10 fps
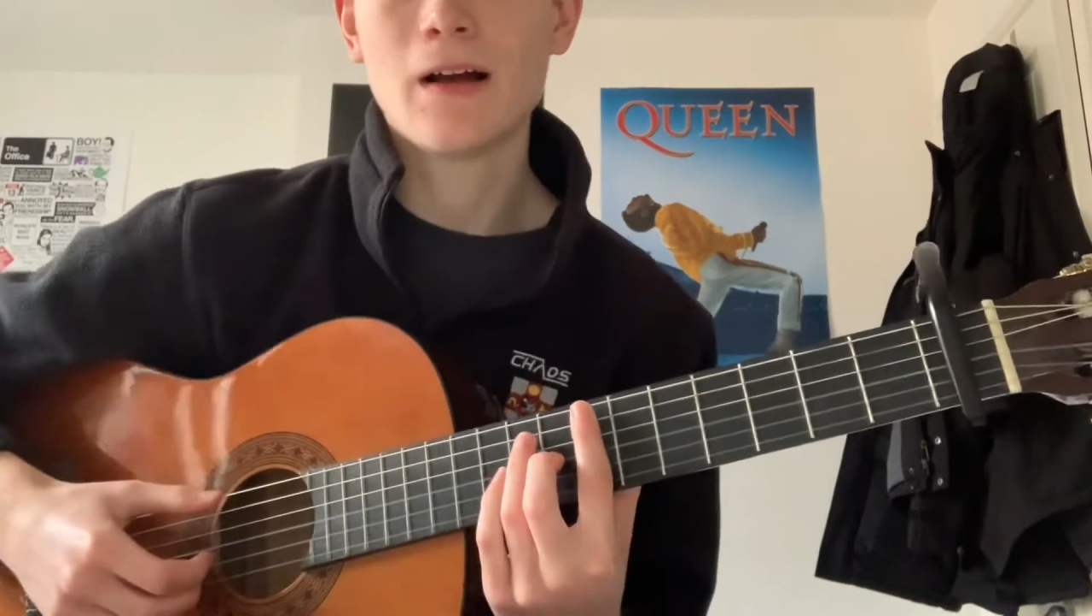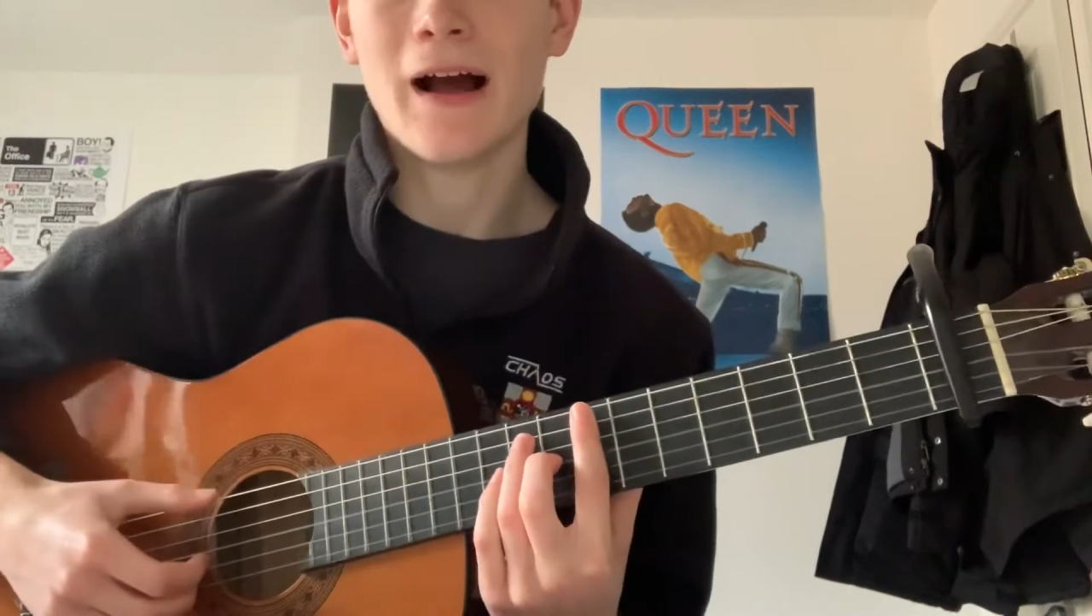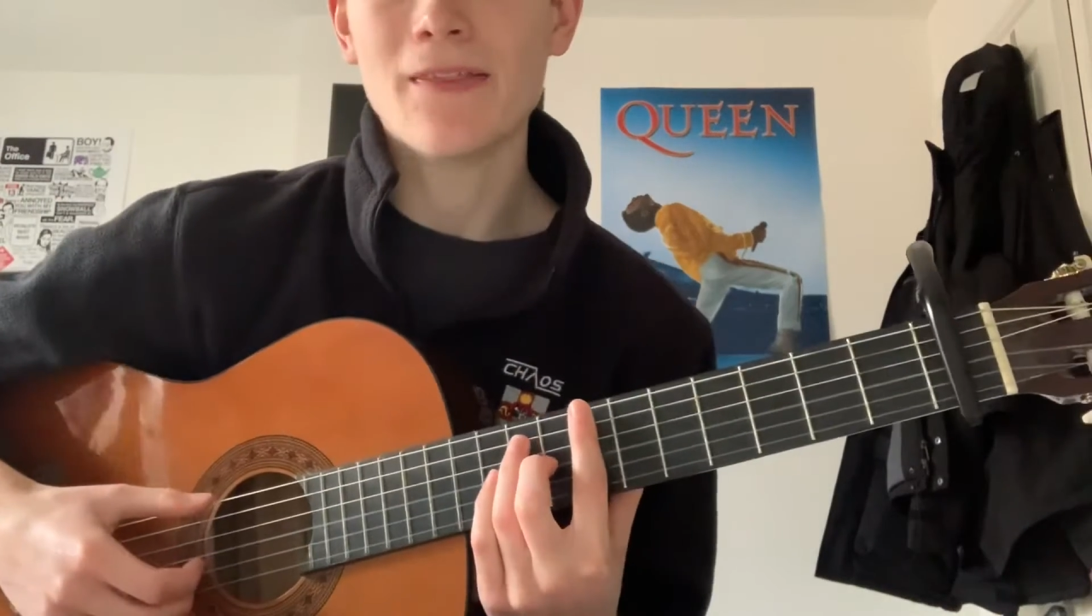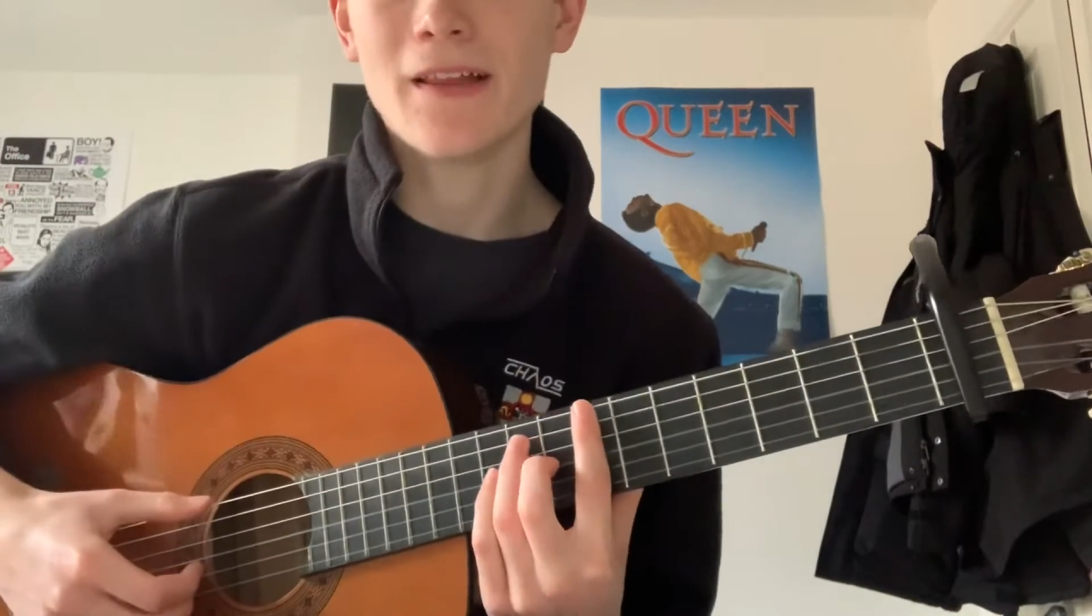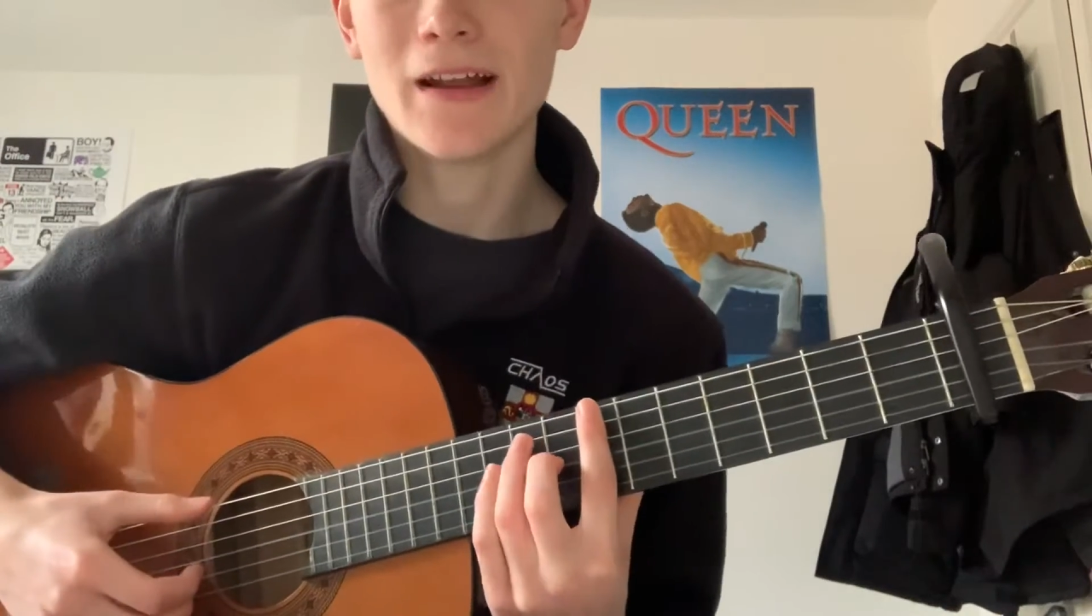
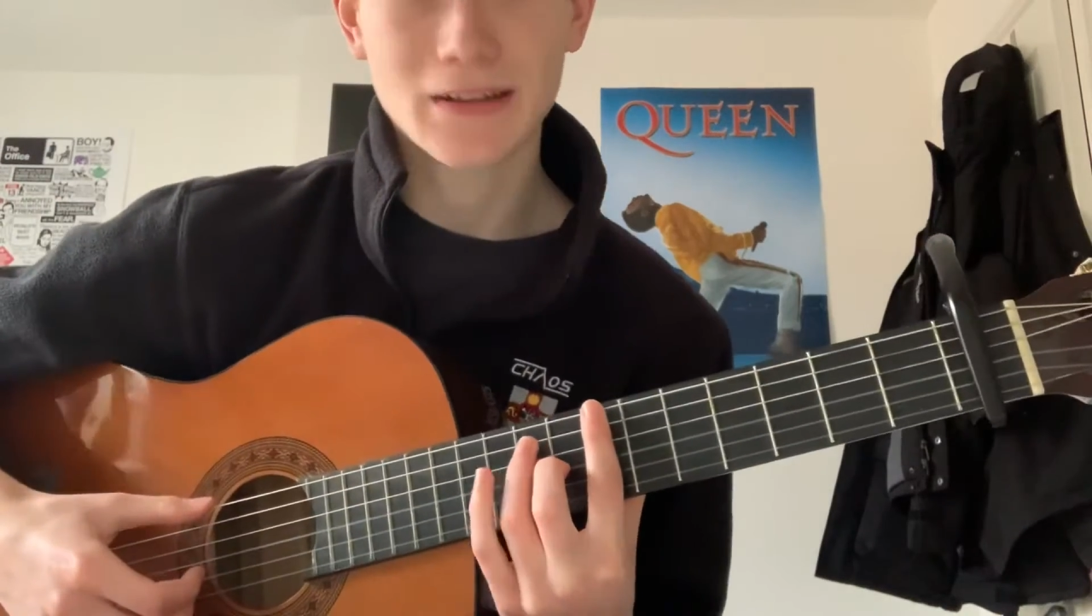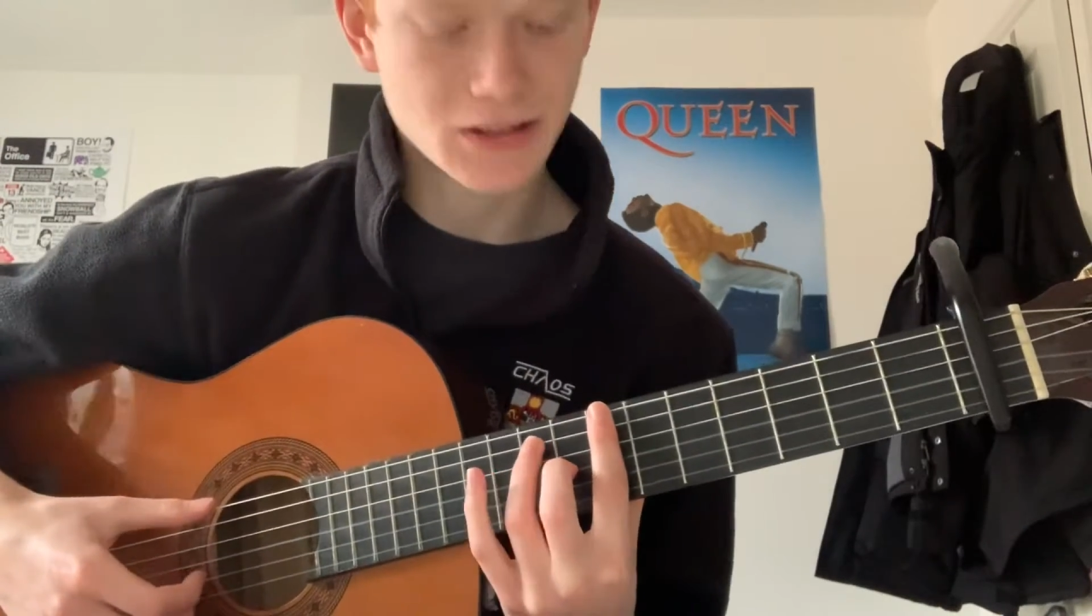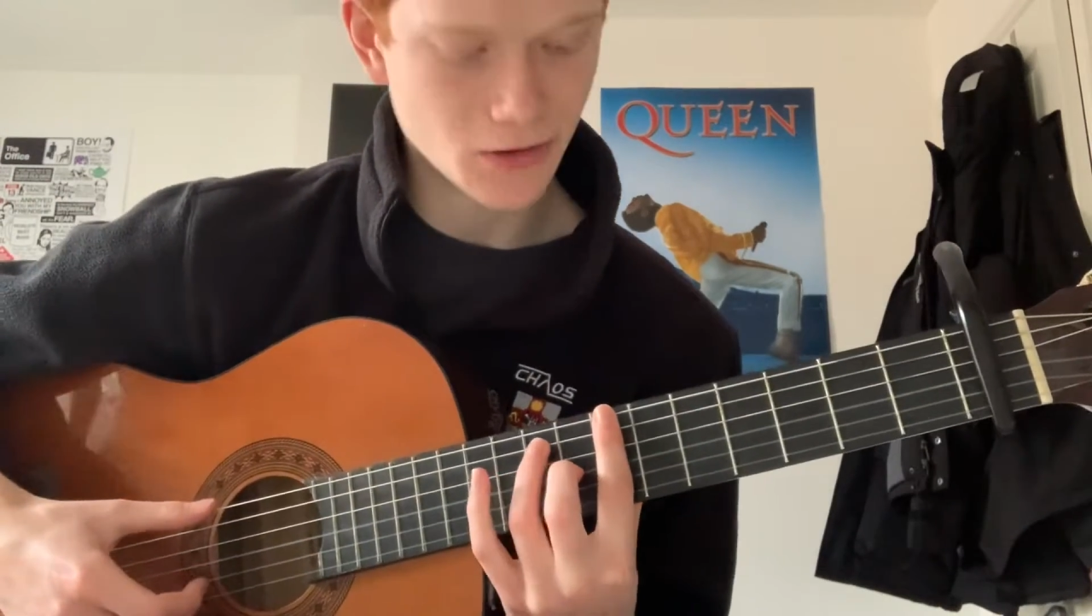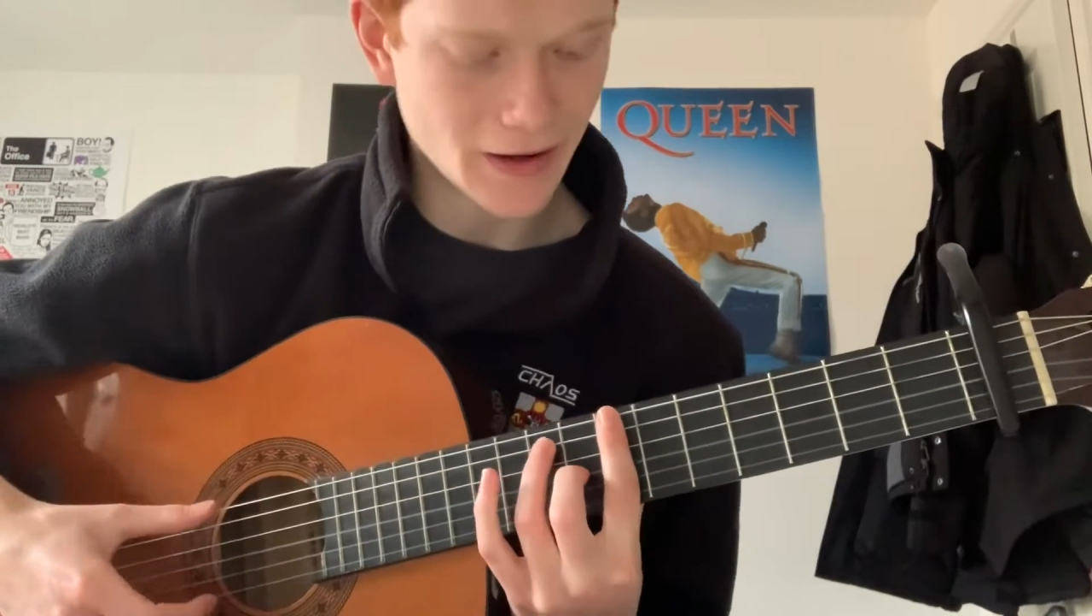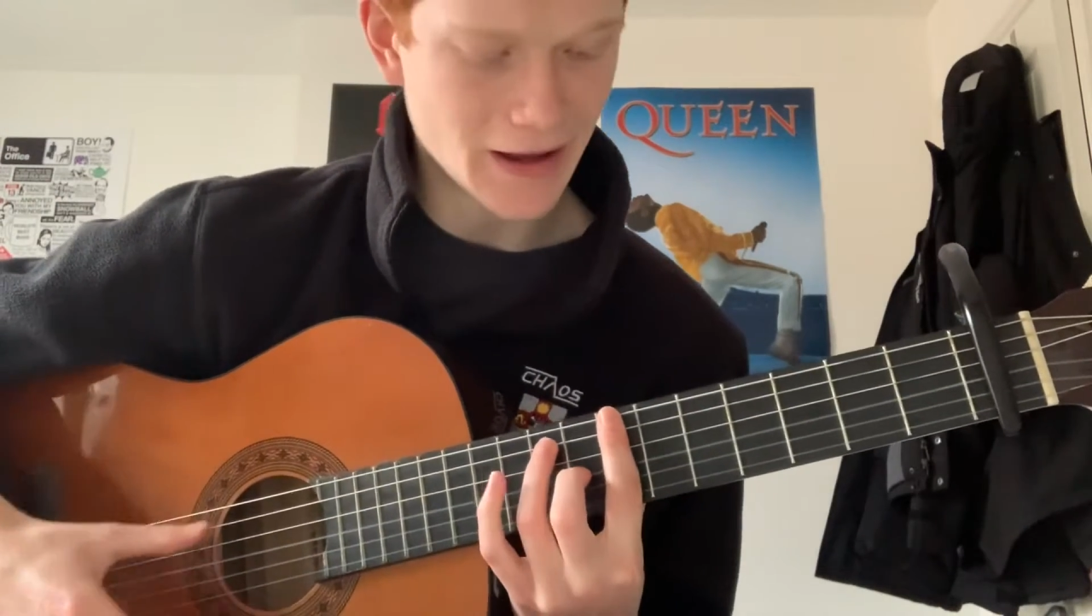And then
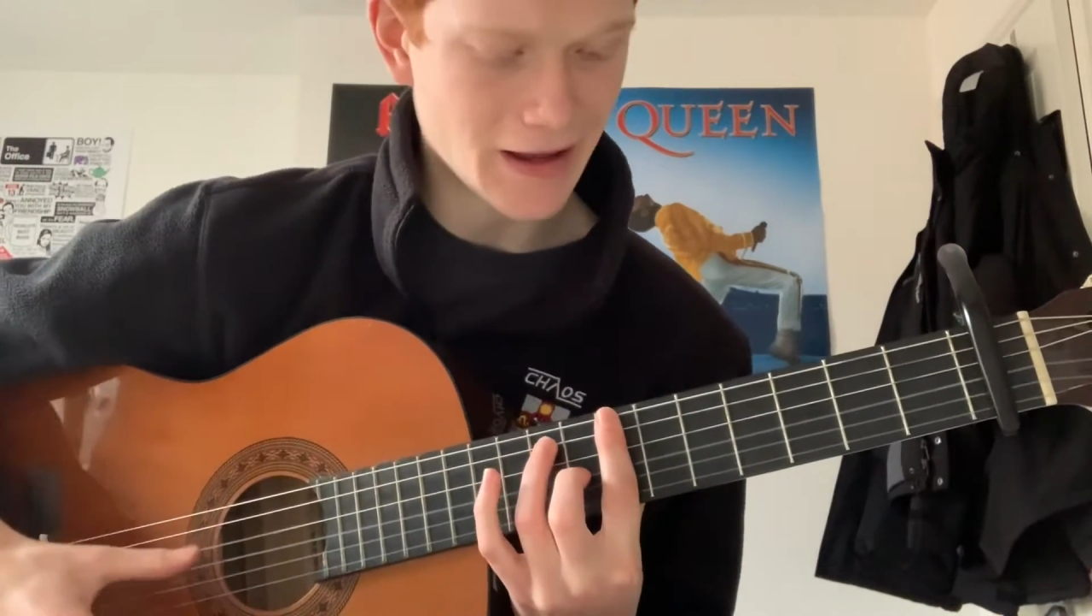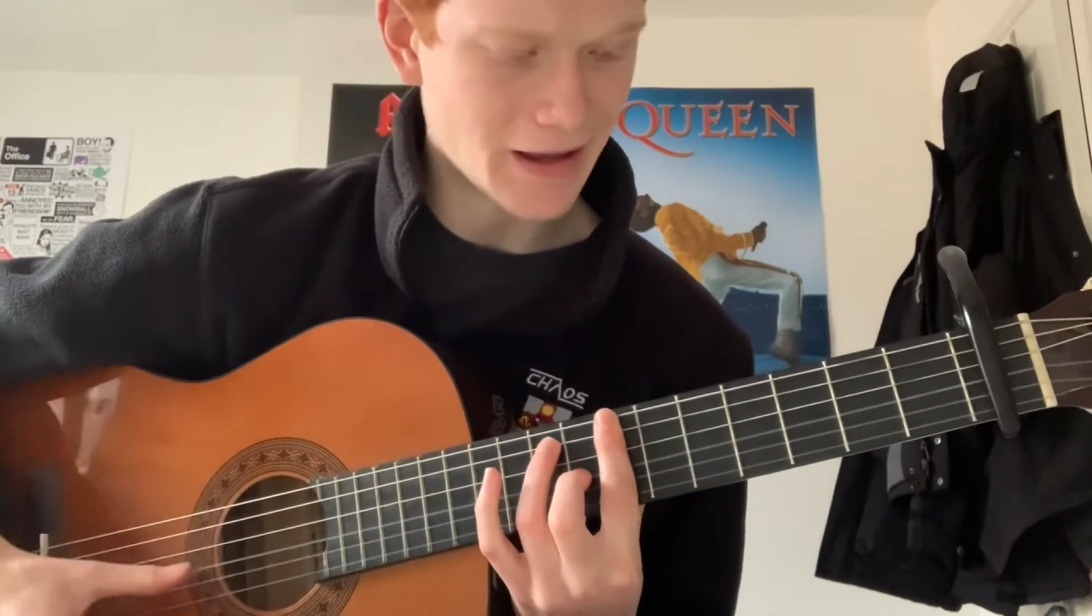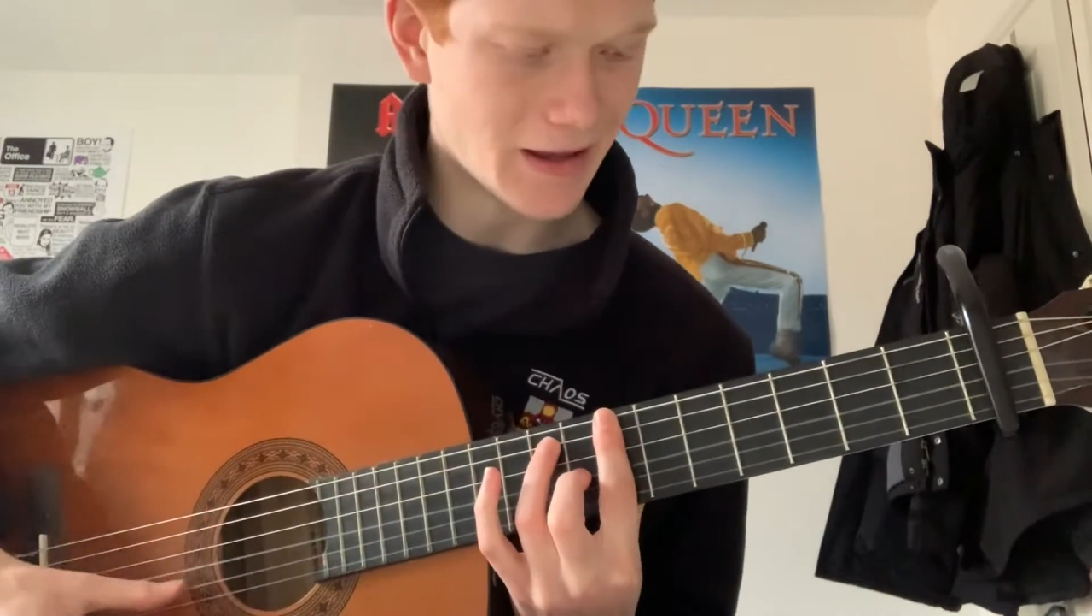to a